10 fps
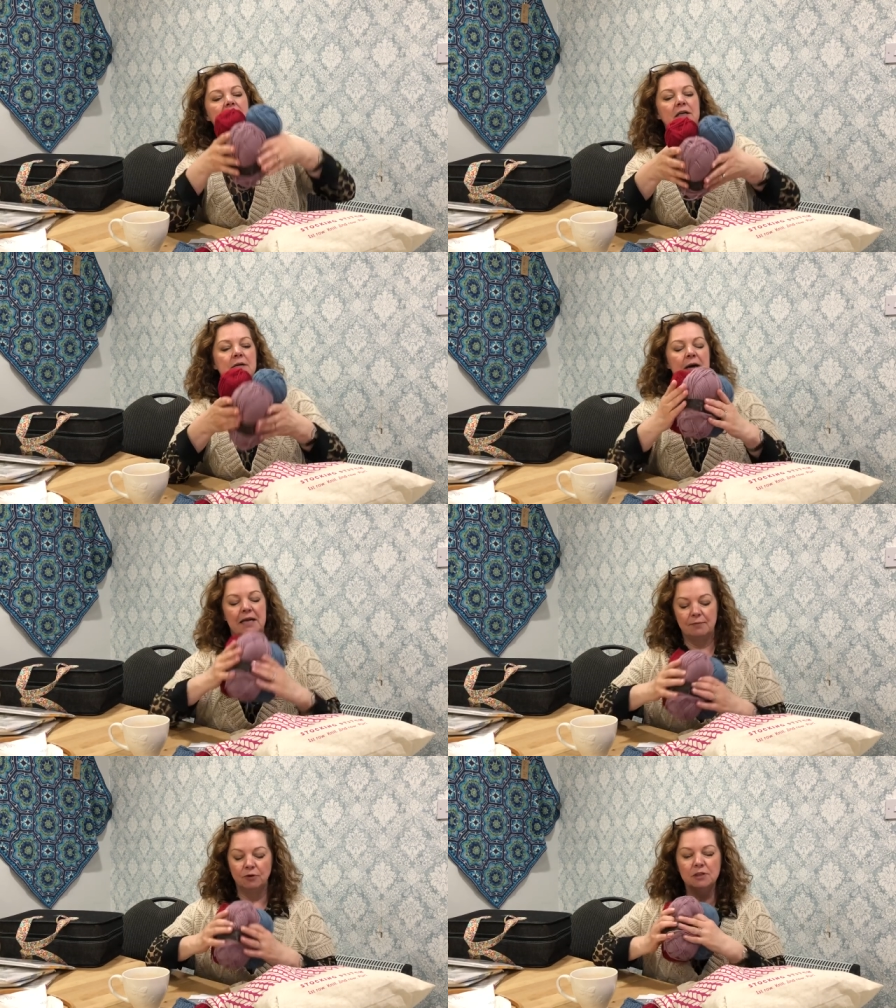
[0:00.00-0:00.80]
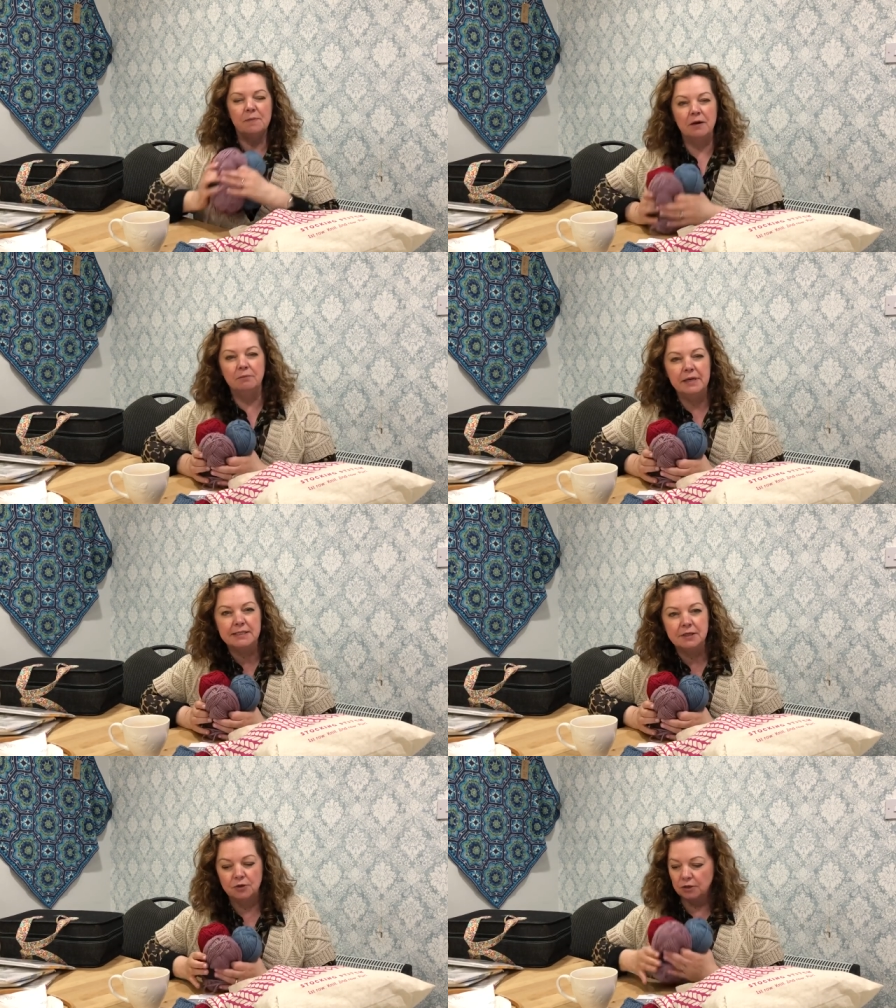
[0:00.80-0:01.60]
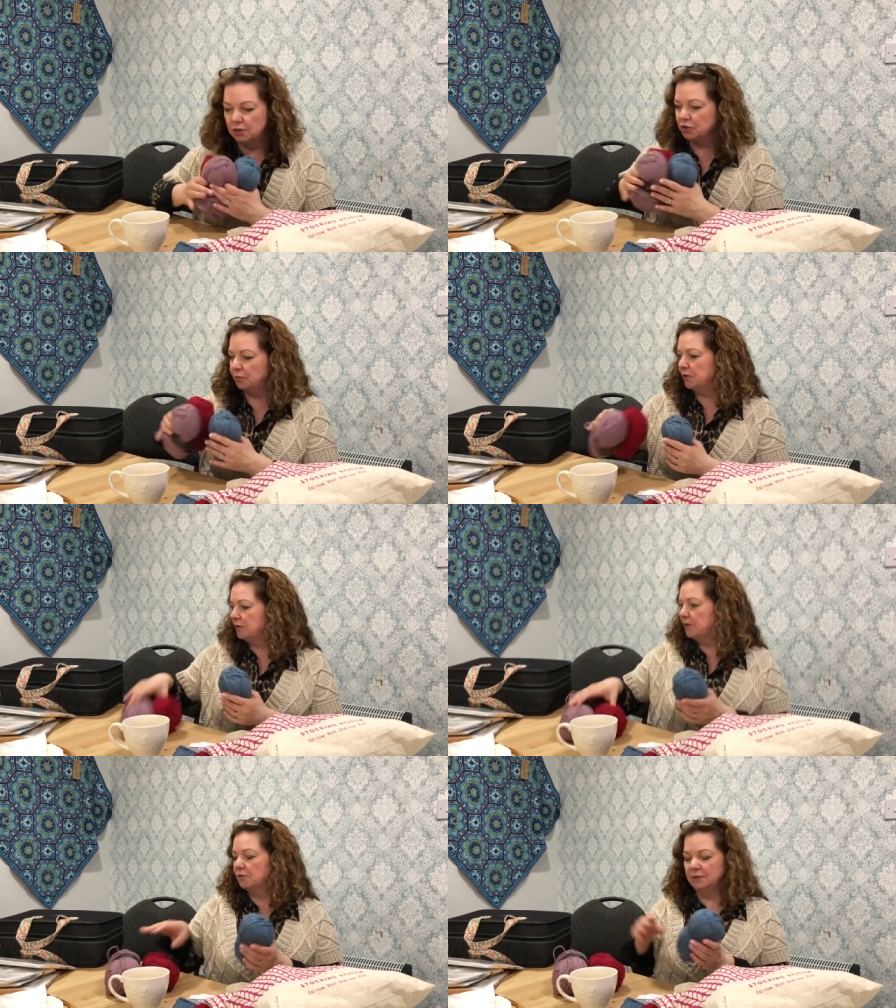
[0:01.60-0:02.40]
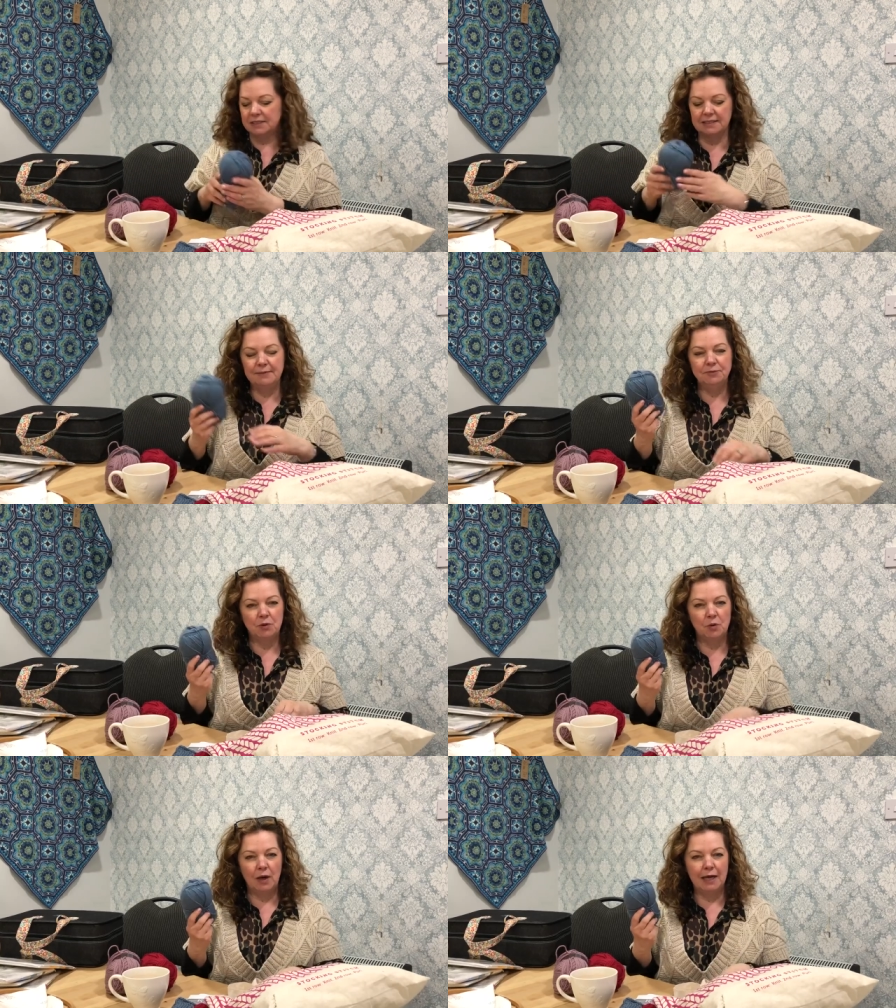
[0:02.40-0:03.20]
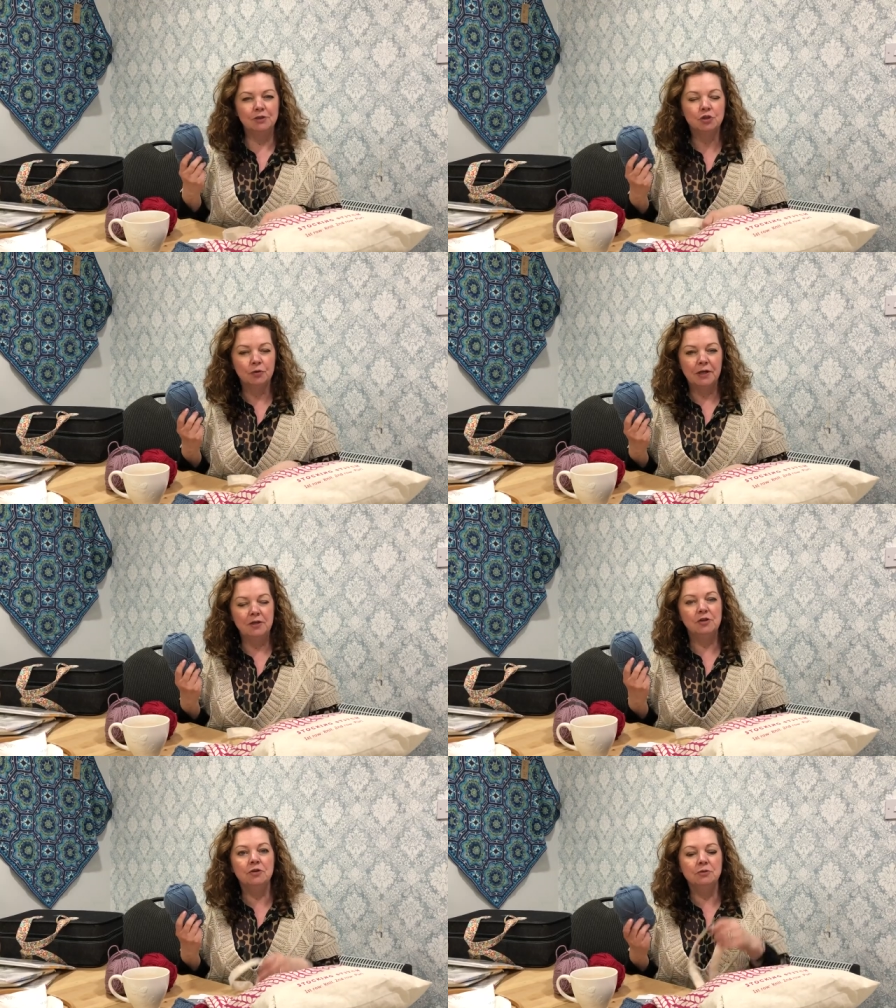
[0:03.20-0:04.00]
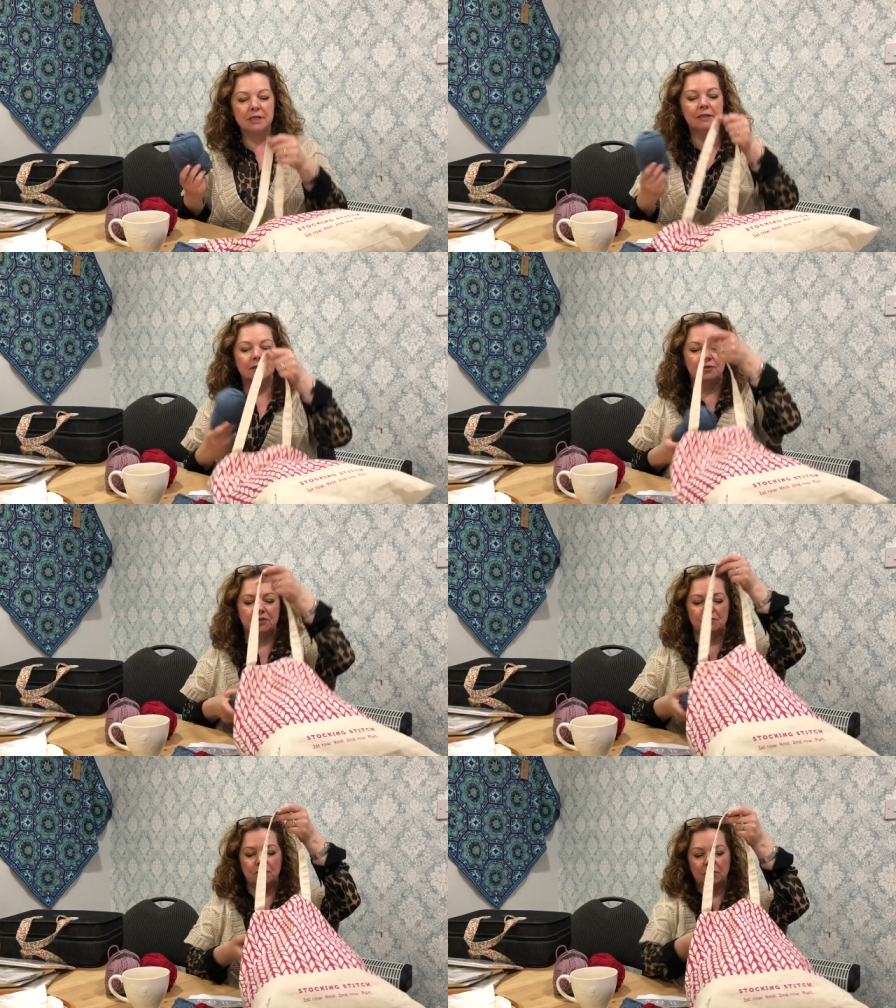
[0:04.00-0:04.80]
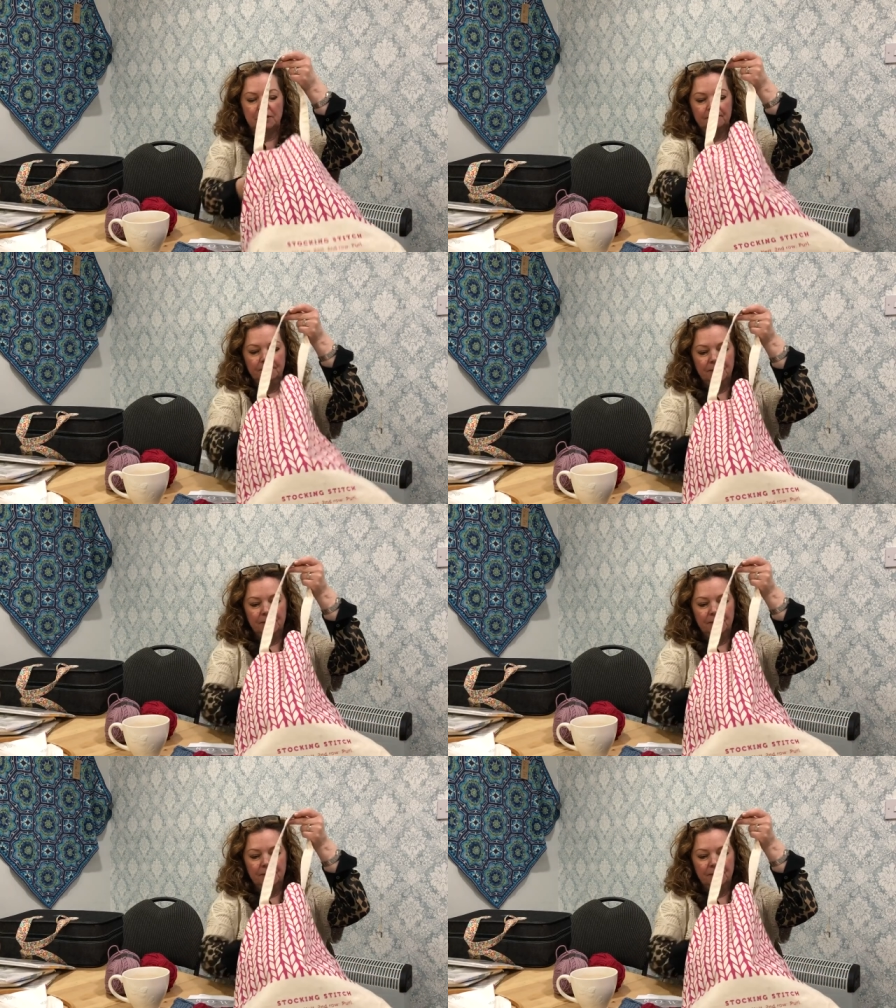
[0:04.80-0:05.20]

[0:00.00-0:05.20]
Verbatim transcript: Um, and I'm all about mixing colours up at the moment. I seem to be quite enjoying using a lot of colour.